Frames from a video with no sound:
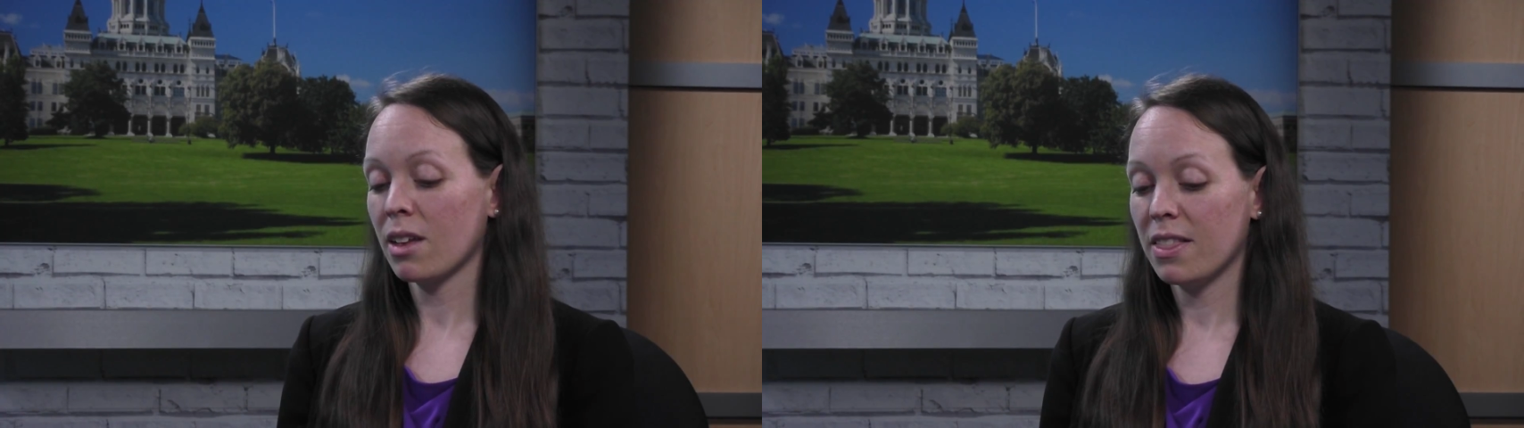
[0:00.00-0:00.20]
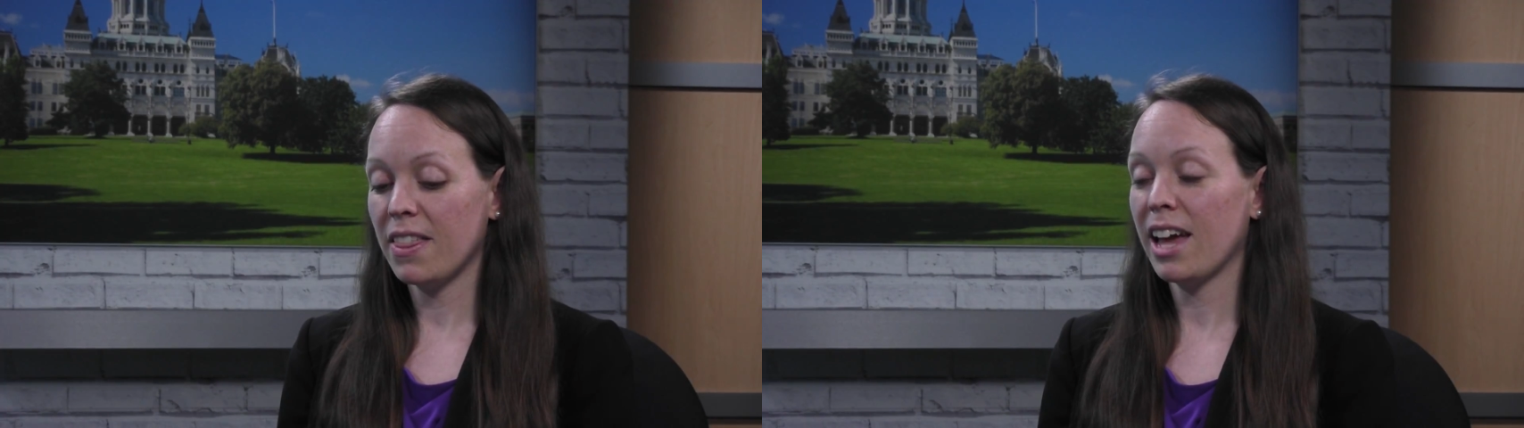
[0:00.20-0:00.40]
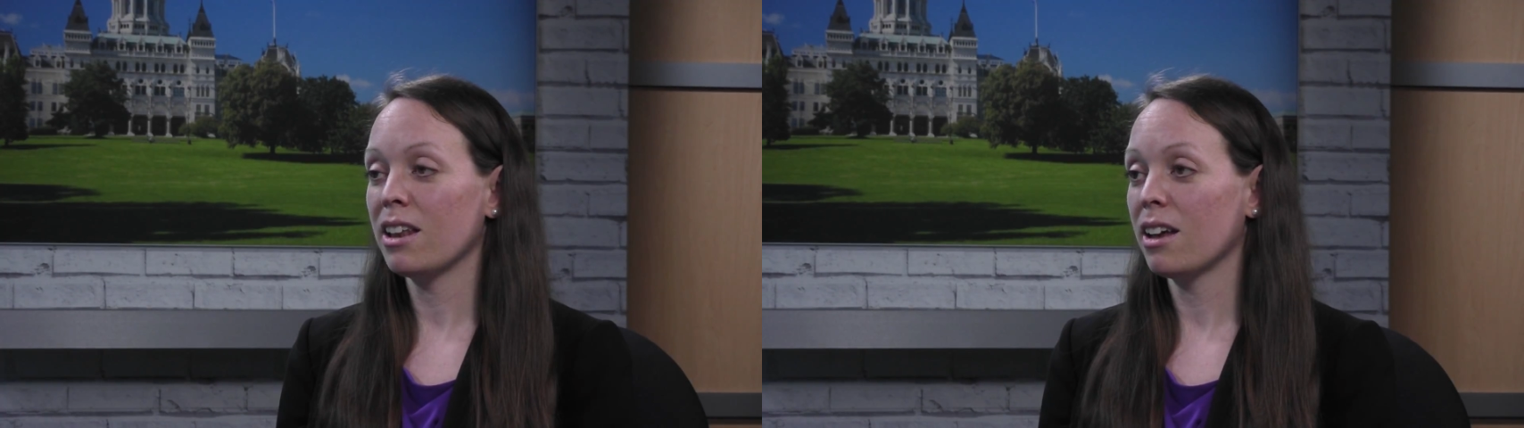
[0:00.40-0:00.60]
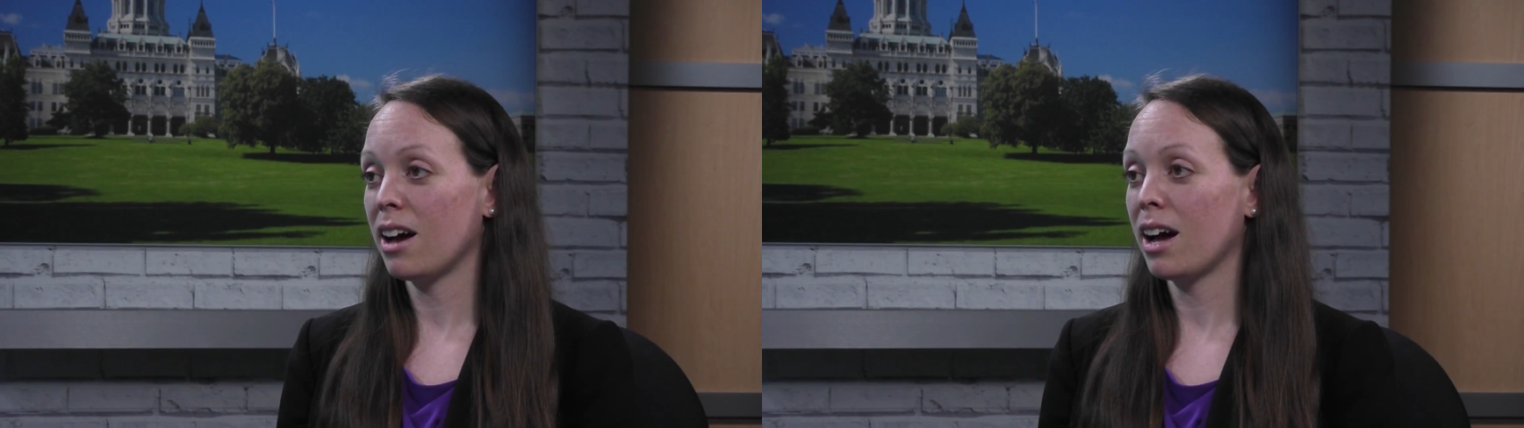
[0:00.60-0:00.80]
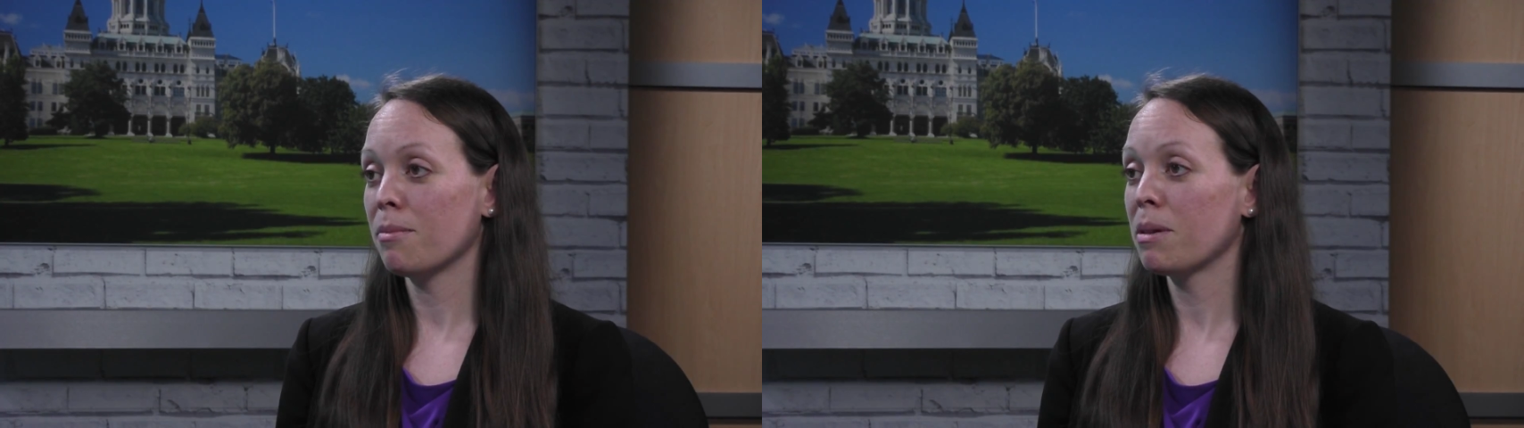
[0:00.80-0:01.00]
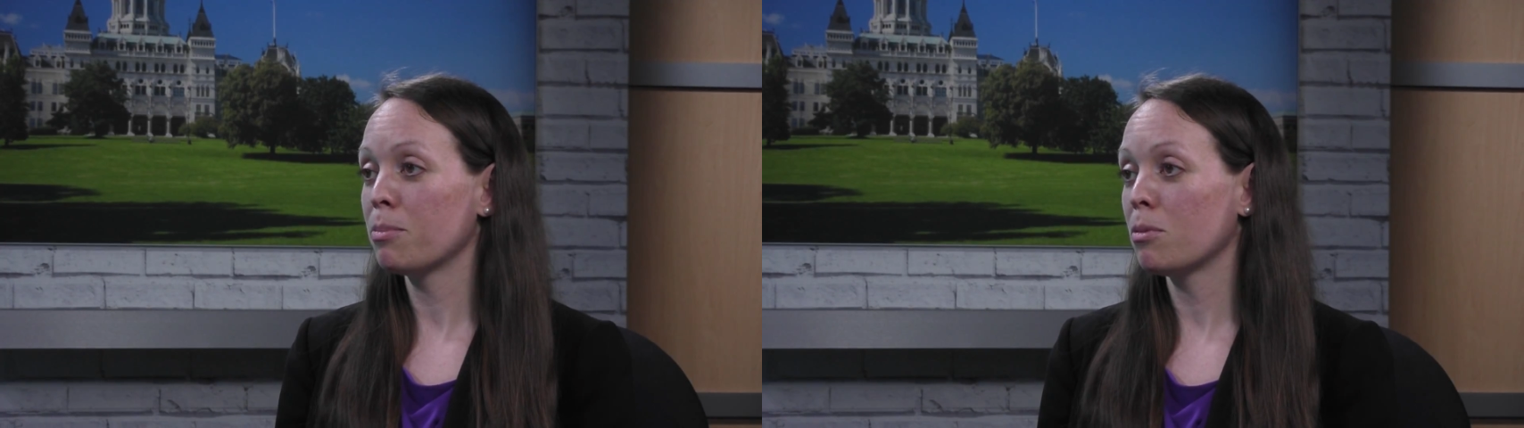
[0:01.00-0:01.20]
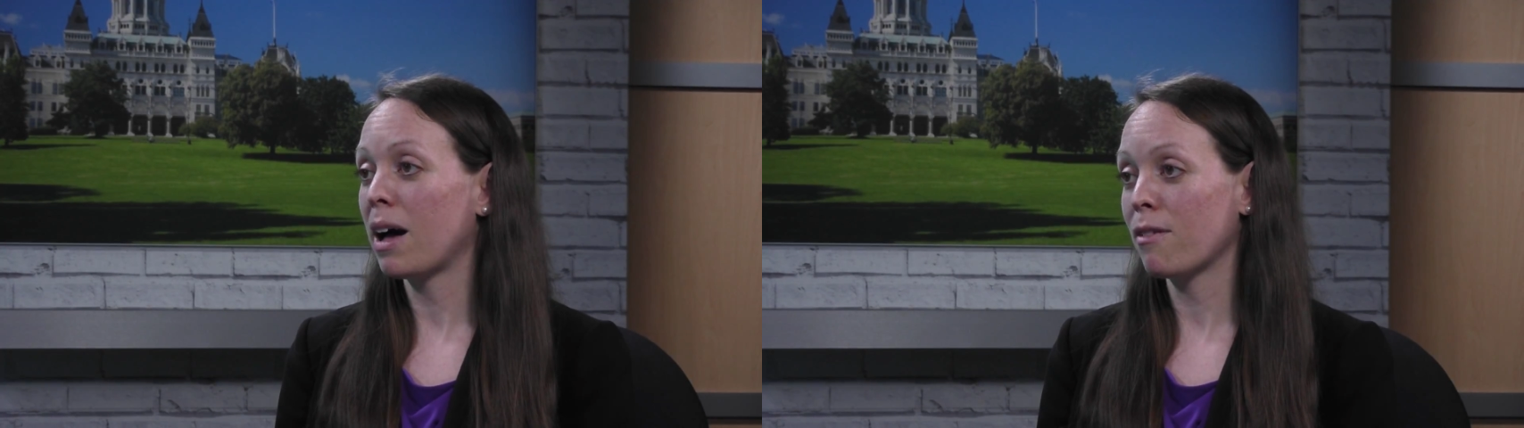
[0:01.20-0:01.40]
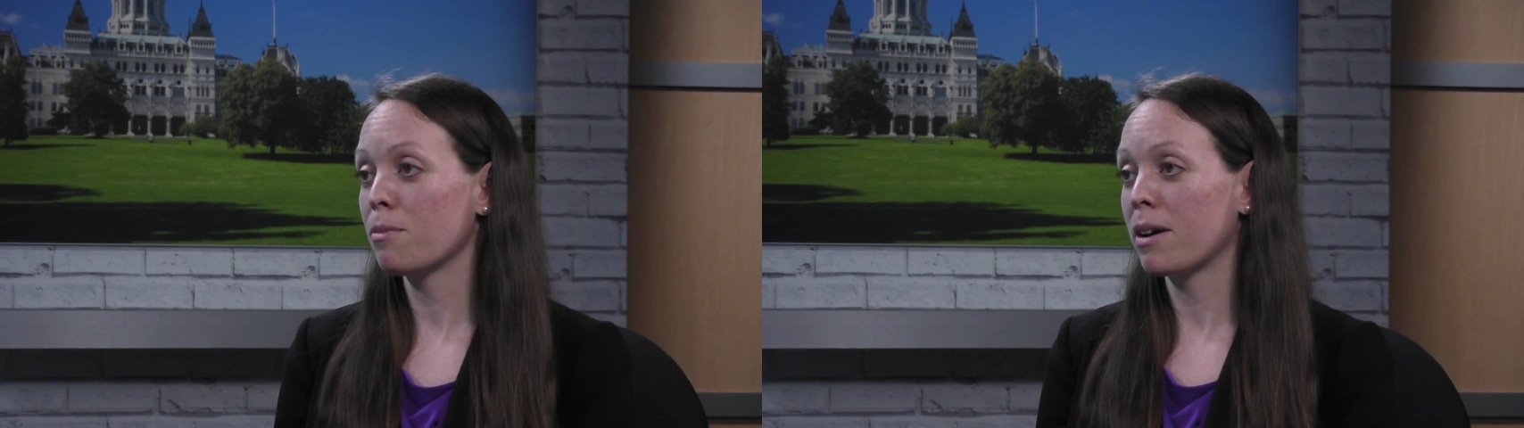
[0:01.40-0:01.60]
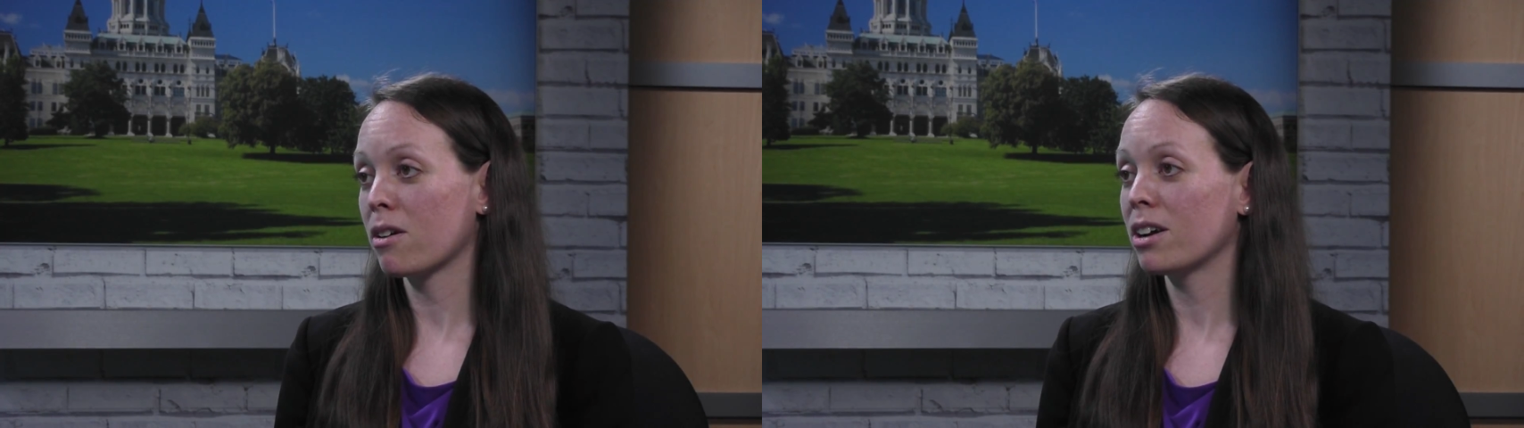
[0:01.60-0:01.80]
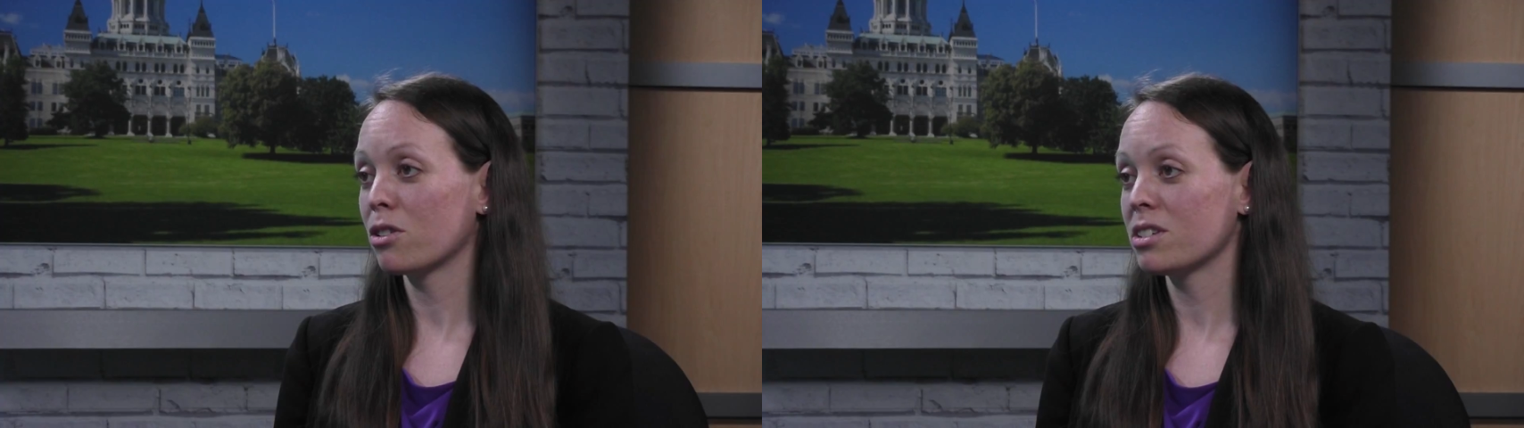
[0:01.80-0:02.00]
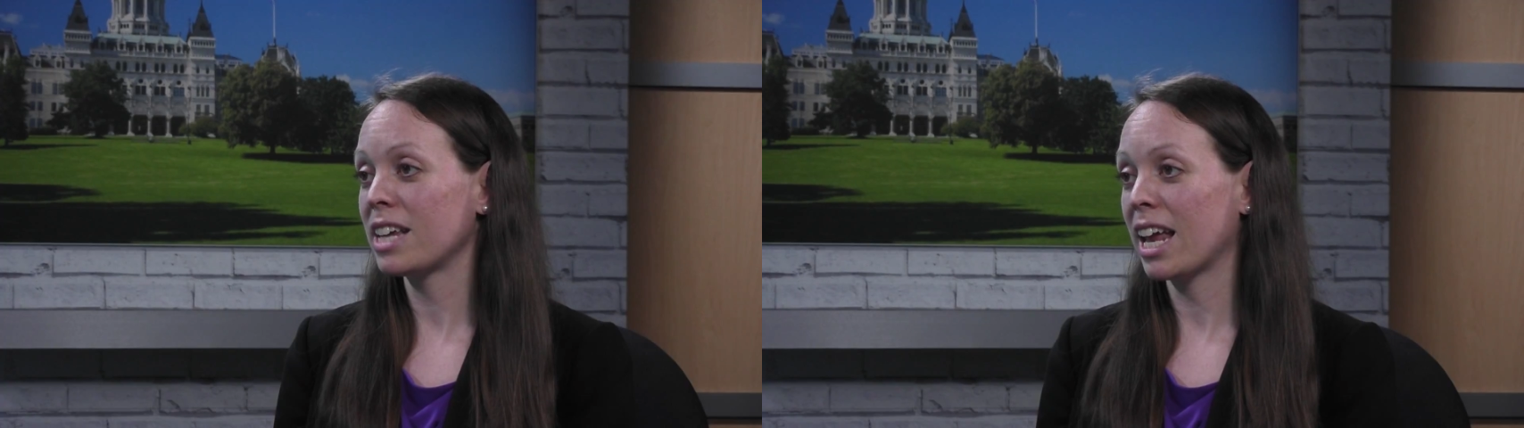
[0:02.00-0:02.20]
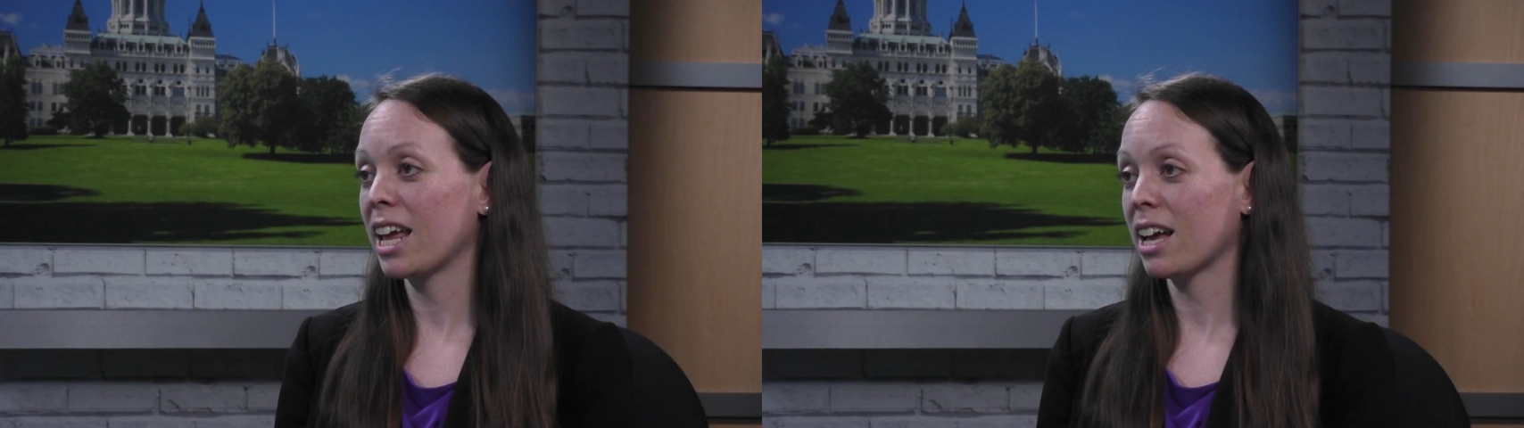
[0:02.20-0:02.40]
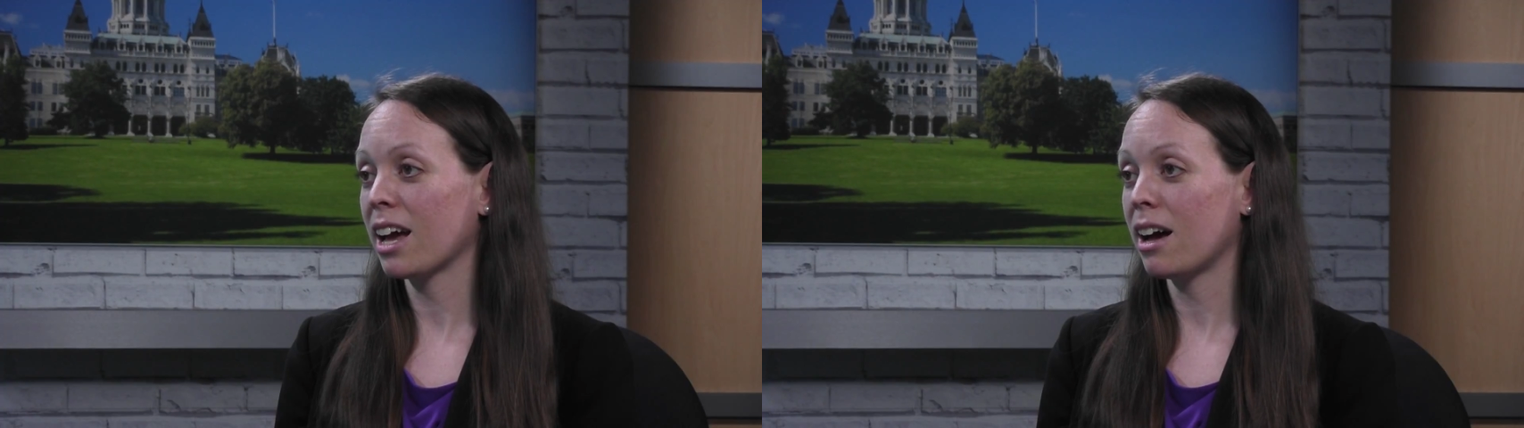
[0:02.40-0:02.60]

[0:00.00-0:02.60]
then people will have a better understanding,